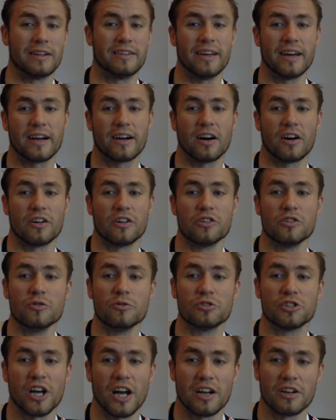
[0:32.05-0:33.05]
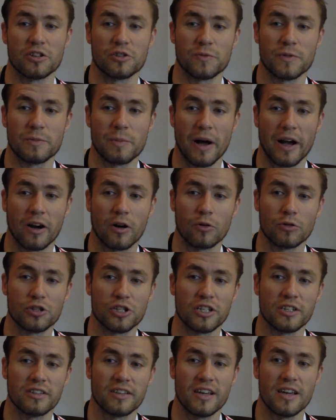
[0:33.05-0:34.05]
take on a new challenge with my
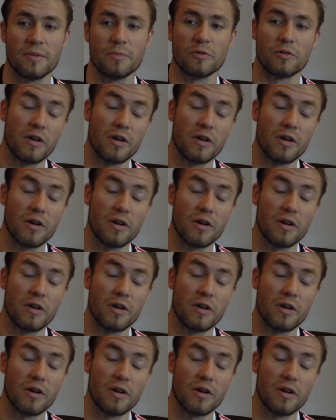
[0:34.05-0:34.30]
coaching team,